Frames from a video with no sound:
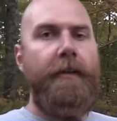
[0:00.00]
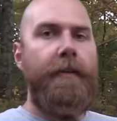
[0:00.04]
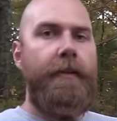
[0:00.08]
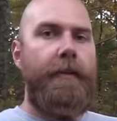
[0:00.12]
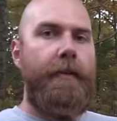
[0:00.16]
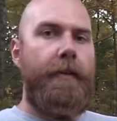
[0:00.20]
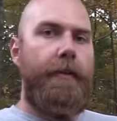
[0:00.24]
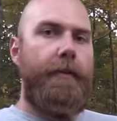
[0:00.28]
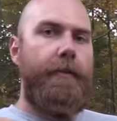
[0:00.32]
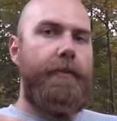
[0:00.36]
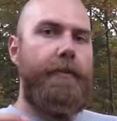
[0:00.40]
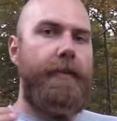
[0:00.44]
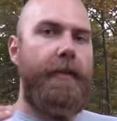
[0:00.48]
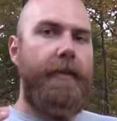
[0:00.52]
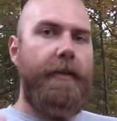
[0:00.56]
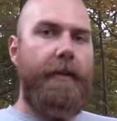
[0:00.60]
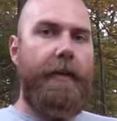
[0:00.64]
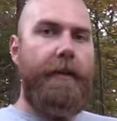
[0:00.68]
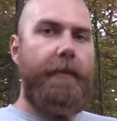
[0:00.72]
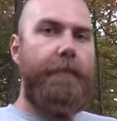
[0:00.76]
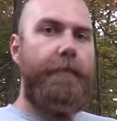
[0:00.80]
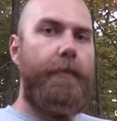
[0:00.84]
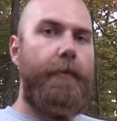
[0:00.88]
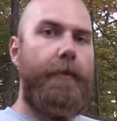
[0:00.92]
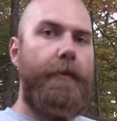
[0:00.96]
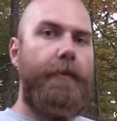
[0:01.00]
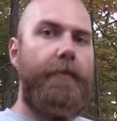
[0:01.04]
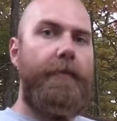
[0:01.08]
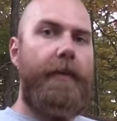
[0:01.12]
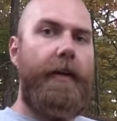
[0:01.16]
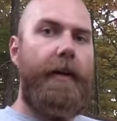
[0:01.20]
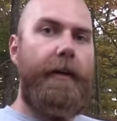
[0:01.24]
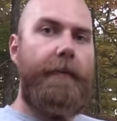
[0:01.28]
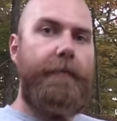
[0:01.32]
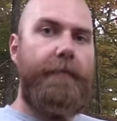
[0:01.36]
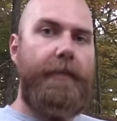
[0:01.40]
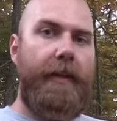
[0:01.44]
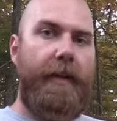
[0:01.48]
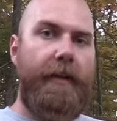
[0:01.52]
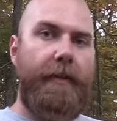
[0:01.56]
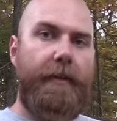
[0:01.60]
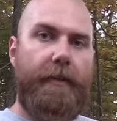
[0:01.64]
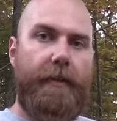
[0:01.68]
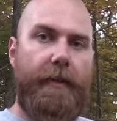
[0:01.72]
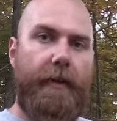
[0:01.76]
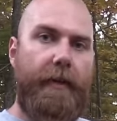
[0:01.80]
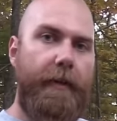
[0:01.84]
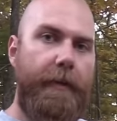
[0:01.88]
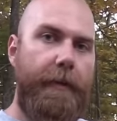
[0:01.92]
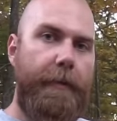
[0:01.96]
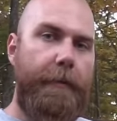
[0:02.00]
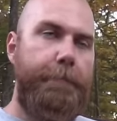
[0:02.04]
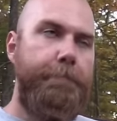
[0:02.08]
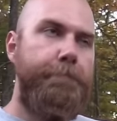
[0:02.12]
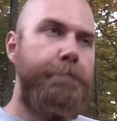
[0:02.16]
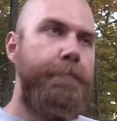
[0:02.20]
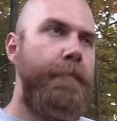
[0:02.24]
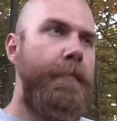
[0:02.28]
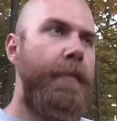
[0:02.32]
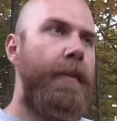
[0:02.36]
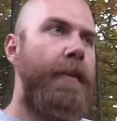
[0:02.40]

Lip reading: There's Hickok45.com.